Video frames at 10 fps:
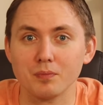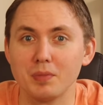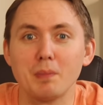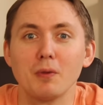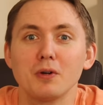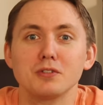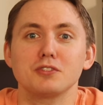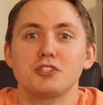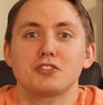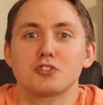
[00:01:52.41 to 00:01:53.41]
People
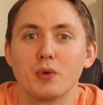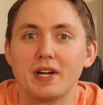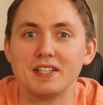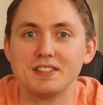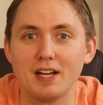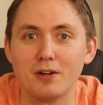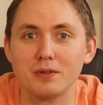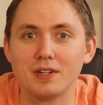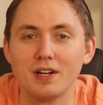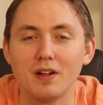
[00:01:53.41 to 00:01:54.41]
aren't just trading down,